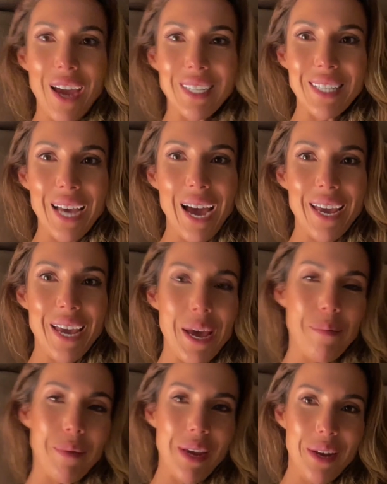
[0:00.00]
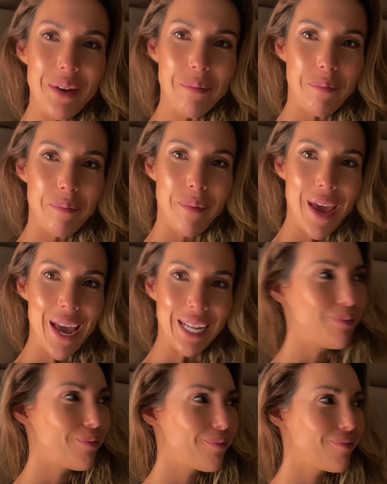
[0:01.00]
I am in
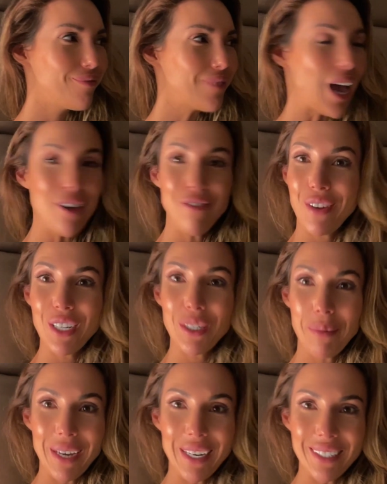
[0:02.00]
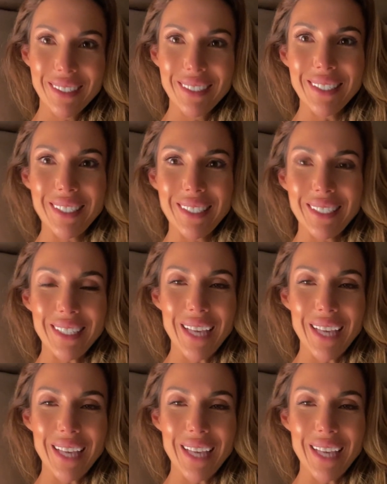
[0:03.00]
bed. I finished my nails.